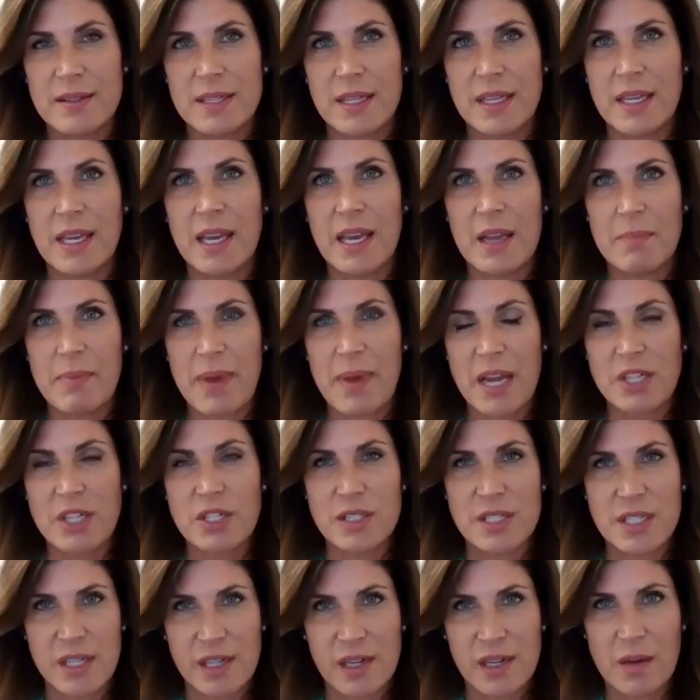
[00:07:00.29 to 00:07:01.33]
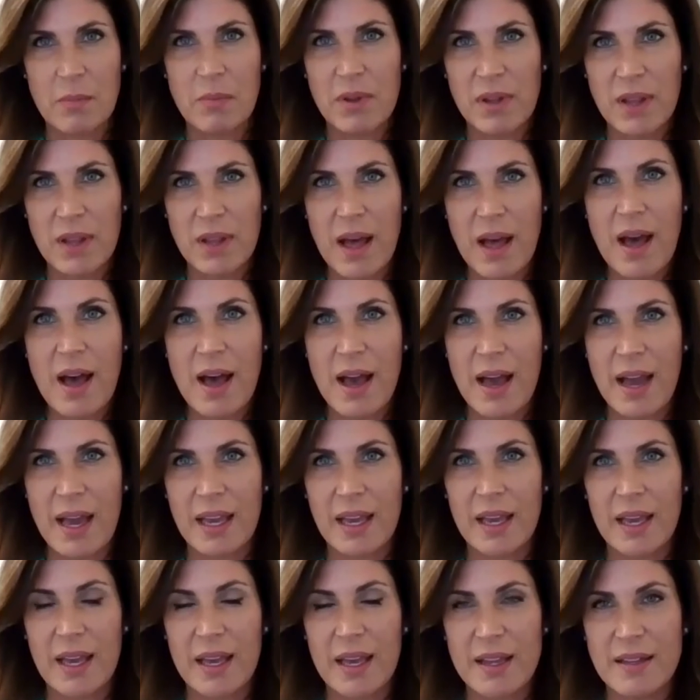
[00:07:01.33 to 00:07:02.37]
to get patients to
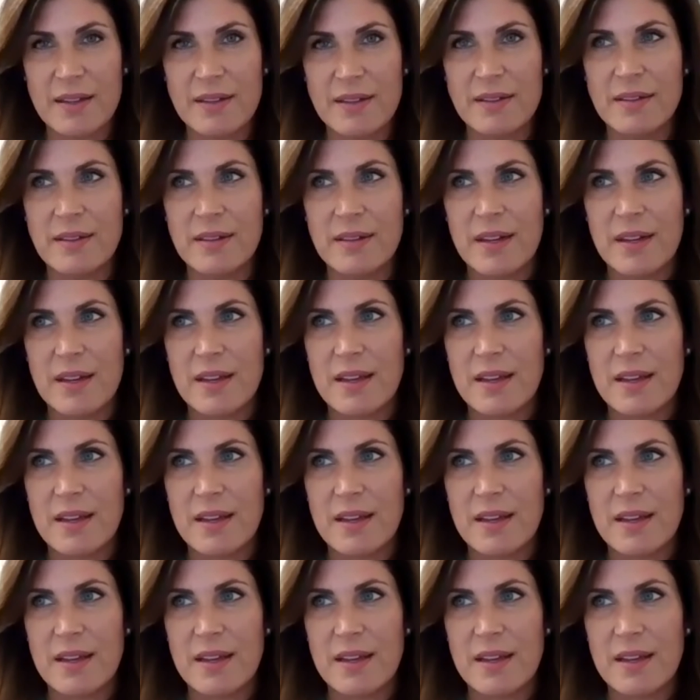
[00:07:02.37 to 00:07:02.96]
comply and